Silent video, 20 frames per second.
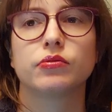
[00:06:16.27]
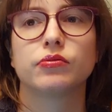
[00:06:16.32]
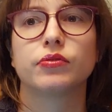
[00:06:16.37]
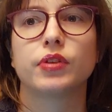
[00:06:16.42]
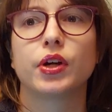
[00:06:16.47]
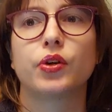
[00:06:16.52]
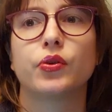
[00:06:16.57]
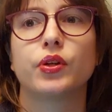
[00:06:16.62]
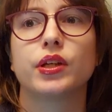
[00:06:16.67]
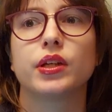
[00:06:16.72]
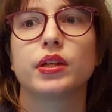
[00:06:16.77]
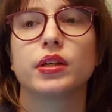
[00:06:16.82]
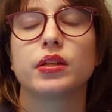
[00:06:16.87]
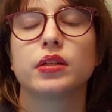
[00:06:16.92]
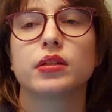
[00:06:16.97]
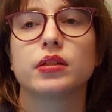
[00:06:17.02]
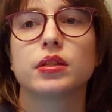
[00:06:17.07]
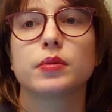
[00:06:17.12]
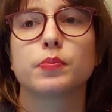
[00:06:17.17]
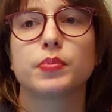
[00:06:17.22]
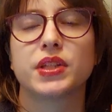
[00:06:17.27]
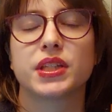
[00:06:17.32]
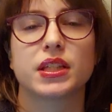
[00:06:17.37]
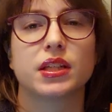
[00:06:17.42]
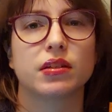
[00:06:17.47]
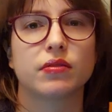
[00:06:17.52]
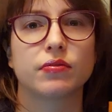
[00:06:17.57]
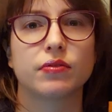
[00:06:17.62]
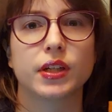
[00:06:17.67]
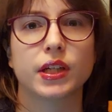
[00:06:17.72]
very
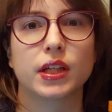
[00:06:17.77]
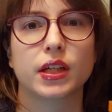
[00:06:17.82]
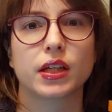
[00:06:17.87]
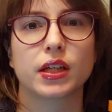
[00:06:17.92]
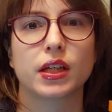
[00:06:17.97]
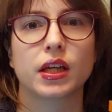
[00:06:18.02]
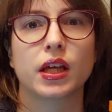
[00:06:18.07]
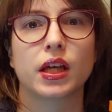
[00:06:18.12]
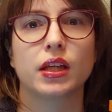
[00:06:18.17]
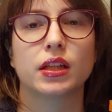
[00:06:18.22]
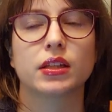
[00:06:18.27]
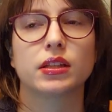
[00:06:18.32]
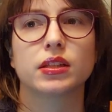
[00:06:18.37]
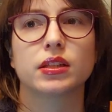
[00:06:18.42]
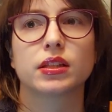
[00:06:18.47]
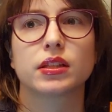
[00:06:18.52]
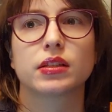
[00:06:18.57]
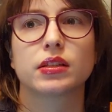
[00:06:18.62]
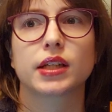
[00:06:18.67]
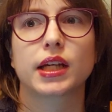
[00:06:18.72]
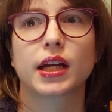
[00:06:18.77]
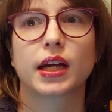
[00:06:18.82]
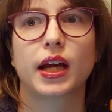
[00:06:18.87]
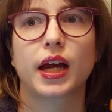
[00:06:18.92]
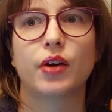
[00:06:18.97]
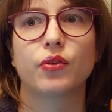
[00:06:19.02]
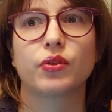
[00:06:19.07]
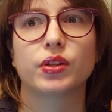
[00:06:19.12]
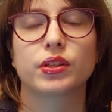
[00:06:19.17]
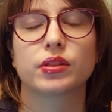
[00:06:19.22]
specific and
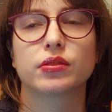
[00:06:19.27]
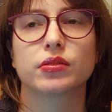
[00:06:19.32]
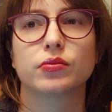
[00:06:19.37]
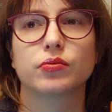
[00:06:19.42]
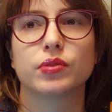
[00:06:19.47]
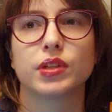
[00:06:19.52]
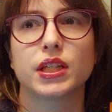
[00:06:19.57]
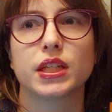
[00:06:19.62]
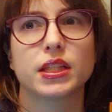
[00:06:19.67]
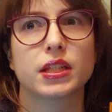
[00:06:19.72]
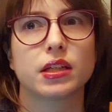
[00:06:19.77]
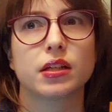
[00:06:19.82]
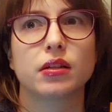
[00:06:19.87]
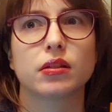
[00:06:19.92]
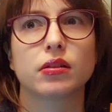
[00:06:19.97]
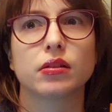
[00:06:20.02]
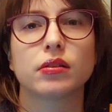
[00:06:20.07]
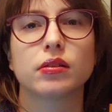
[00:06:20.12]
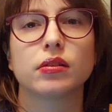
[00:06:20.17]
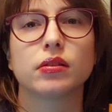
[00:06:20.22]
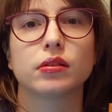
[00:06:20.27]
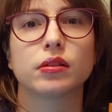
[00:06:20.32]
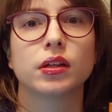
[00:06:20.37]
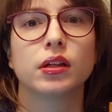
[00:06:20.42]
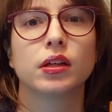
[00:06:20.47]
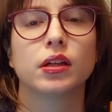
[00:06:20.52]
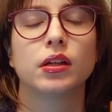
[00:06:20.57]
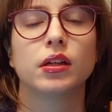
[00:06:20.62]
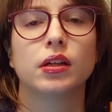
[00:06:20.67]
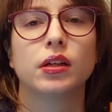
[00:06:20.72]
characteristical
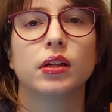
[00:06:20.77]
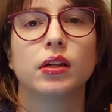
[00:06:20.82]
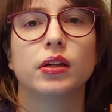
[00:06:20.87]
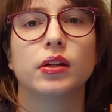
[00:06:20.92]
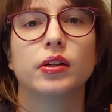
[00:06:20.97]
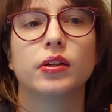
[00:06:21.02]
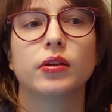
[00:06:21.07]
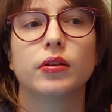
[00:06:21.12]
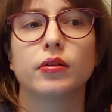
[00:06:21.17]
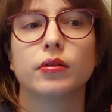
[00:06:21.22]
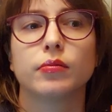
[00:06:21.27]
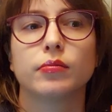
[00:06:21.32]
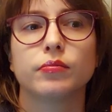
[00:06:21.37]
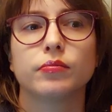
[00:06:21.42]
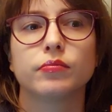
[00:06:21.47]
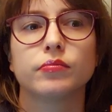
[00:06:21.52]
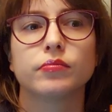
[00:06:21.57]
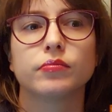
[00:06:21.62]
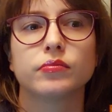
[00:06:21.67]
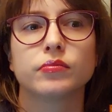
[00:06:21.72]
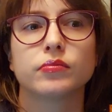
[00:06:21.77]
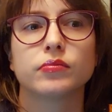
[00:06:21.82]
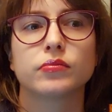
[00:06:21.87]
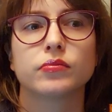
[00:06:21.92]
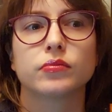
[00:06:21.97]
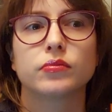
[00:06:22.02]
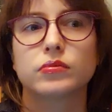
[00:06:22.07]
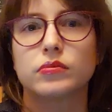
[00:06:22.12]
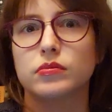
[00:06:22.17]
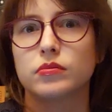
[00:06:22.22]
um,
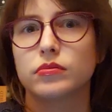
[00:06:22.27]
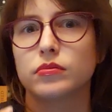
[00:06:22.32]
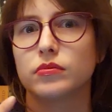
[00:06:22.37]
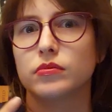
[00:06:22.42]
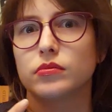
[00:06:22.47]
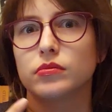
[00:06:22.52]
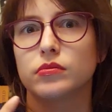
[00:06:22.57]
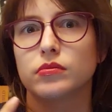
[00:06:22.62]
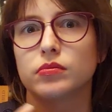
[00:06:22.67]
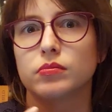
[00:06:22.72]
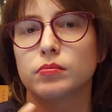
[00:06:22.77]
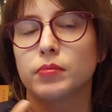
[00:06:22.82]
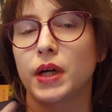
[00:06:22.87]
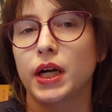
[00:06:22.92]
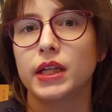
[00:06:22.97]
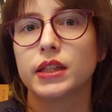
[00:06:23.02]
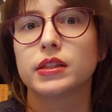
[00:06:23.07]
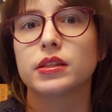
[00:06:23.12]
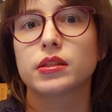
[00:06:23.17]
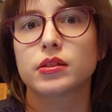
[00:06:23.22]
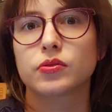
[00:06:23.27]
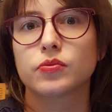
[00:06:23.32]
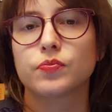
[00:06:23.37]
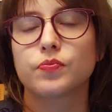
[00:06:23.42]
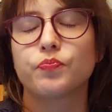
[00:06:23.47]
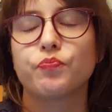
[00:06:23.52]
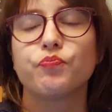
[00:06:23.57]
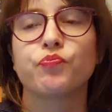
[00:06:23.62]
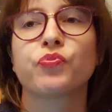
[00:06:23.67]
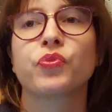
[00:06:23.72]
bite.
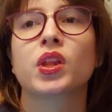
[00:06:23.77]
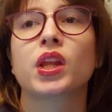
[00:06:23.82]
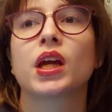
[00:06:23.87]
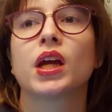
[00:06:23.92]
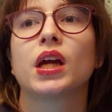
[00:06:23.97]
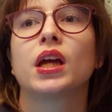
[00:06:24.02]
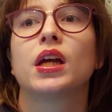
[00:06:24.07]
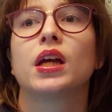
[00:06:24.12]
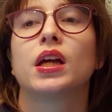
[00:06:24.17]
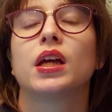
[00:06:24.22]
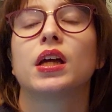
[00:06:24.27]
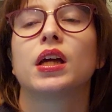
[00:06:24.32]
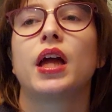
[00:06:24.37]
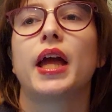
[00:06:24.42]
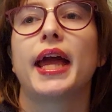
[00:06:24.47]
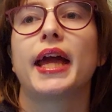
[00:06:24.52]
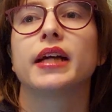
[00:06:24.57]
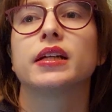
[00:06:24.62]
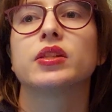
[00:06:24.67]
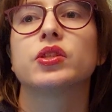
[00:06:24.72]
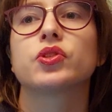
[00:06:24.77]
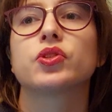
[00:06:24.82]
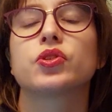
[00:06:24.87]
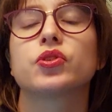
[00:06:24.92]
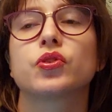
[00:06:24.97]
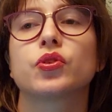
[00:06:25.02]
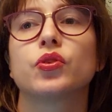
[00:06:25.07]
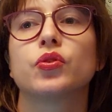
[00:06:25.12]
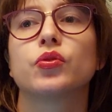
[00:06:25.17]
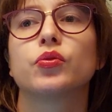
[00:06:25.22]
And
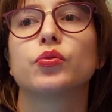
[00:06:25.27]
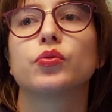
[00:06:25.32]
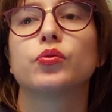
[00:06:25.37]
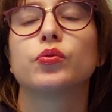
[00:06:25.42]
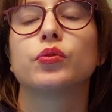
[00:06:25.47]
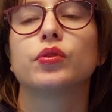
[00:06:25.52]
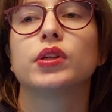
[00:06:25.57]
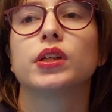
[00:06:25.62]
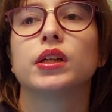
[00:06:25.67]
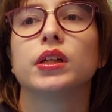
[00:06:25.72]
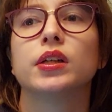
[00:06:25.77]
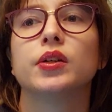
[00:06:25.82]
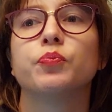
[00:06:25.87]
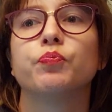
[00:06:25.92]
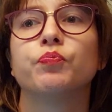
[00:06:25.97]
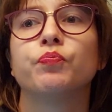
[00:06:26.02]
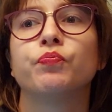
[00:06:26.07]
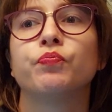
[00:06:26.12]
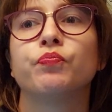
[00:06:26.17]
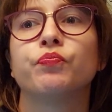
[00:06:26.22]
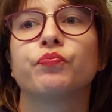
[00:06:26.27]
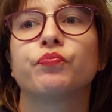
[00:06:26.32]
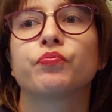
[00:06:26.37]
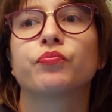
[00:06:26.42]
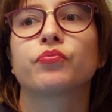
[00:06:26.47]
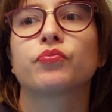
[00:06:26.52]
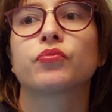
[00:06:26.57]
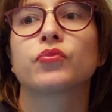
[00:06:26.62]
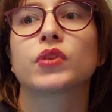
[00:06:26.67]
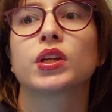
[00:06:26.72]
so um,
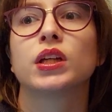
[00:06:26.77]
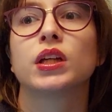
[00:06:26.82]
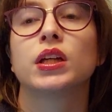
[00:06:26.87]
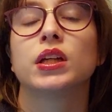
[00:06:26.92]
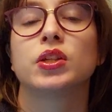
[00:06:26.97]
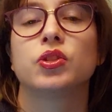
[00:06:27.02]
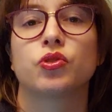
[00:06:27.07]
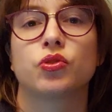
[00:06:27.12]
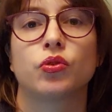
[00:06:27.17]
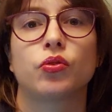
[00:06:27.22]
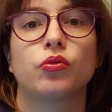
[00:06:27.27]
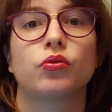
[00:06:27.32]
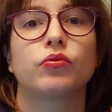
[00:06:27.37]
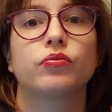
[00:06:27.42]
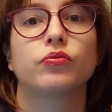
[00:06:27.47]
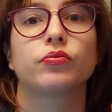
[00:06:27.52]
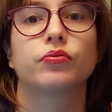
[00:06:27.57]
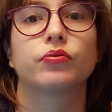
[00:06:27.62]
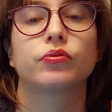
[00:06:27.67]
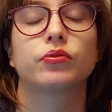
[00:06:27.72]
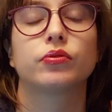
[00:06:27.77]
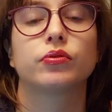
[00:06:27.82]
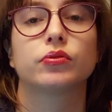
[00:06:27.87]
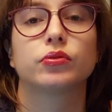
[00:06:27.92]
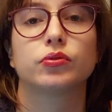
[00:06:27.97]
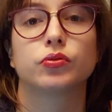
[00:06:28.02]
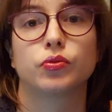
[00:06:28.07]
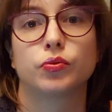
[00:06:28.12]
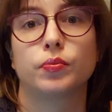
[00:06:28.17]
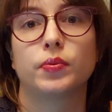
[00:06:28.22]
he's known for,
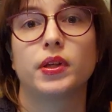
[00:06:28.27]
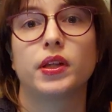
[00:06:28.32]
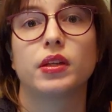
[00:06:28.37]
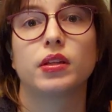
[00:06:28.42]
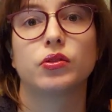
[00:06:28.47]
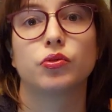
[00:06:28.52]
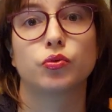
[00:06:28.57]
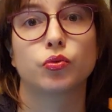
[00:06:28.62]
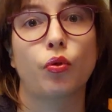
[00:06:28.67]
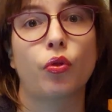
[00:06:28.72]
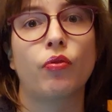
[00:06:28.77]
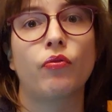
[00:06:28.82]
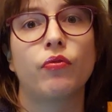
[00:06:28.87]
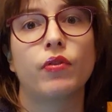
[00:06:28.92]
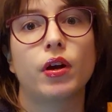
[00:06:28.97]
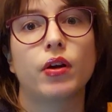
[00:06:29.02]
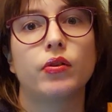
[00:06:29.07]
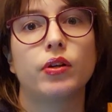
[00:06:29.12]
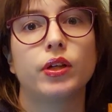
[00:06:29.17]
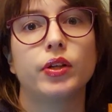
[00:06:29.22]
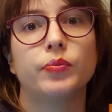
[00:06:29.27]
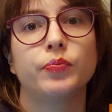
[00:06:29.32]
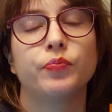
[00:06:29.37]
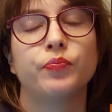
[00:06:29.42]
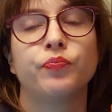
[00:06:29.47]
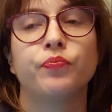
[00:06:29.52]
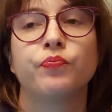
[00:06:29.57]
to be the tooth fairy.